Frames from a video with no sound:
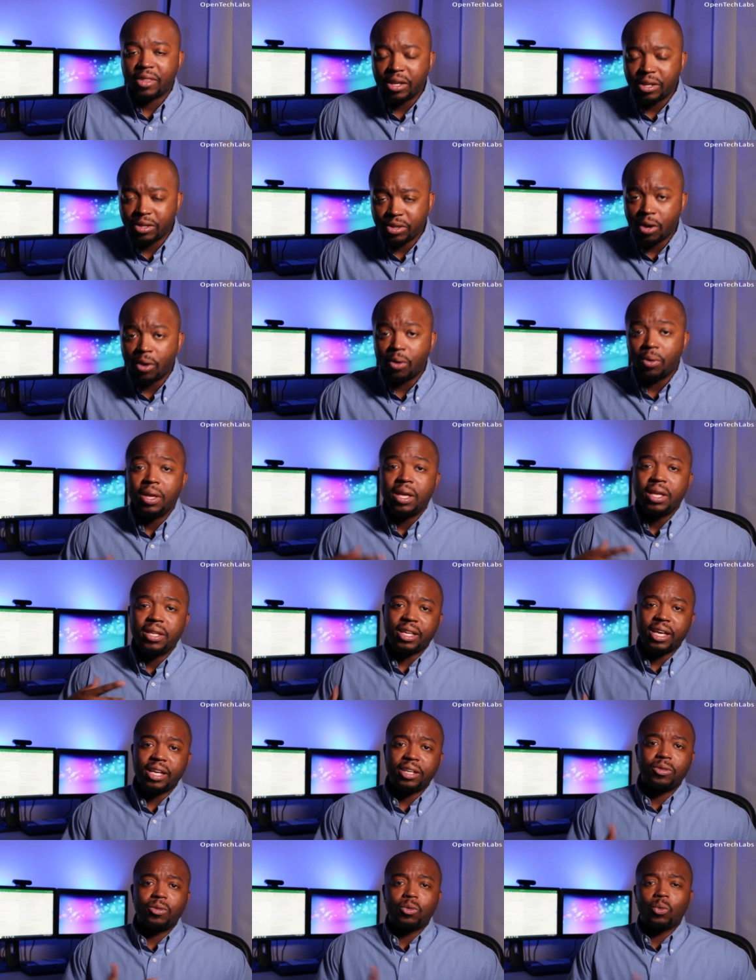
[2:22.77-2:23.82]
So
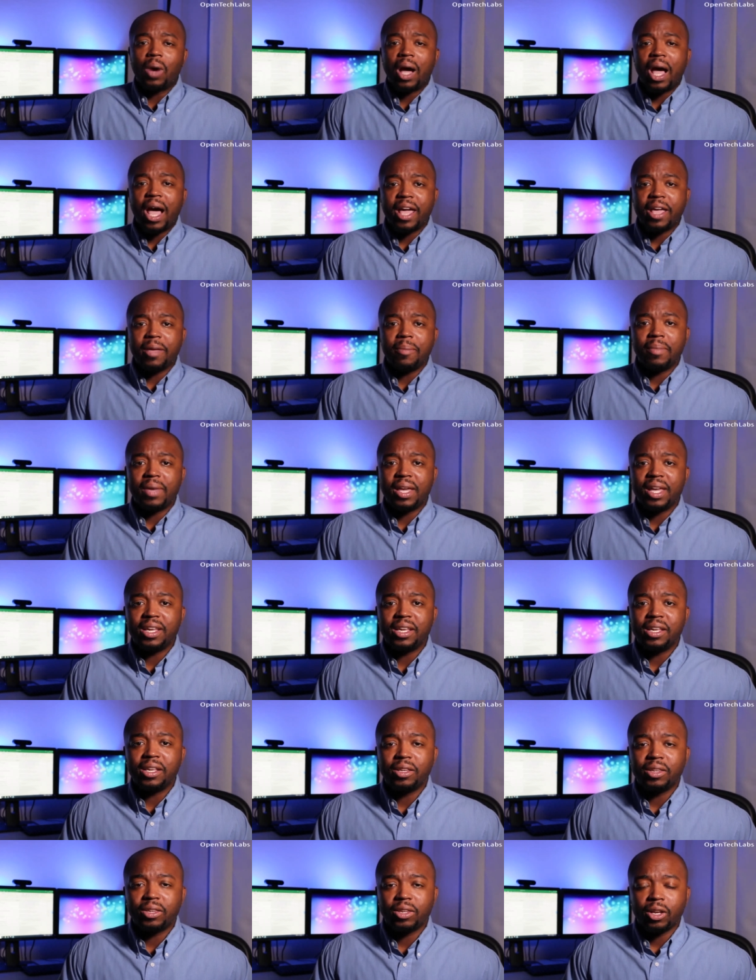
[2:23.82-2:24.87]
that's why it
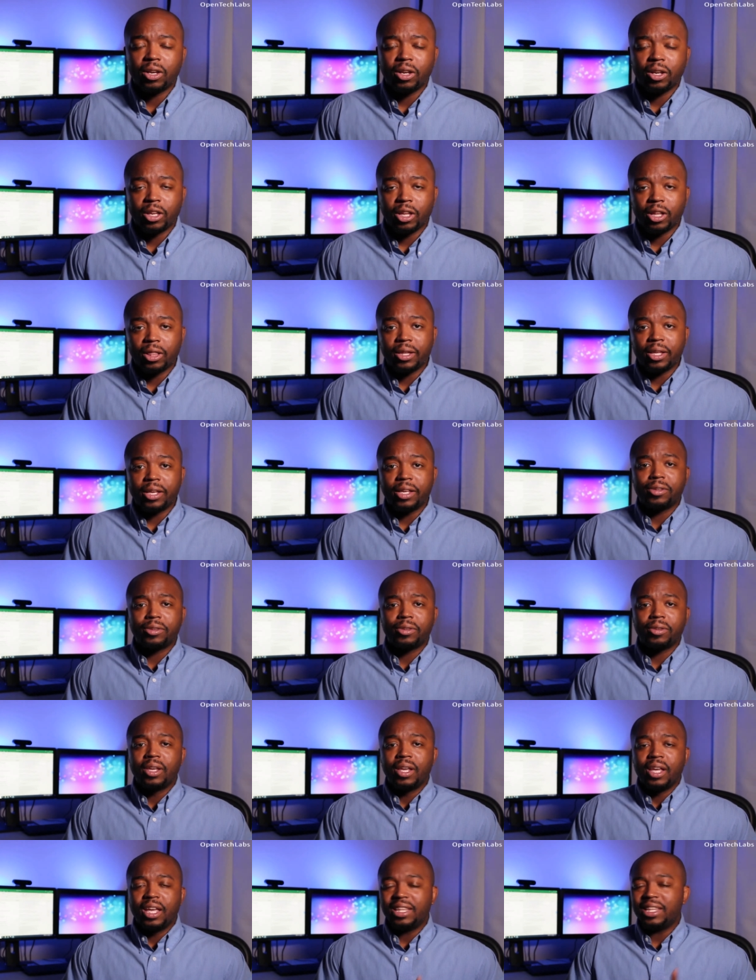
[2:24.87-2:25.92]
made the list.